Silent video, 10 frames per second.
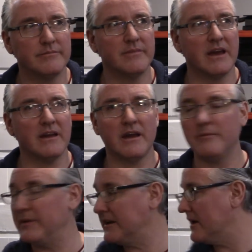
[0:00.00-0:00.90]
I
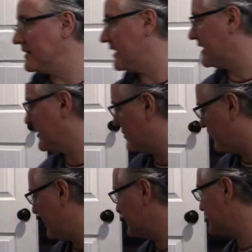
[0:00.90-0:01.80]
have been on like a
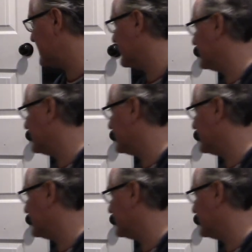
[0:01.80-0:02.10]
quest. Are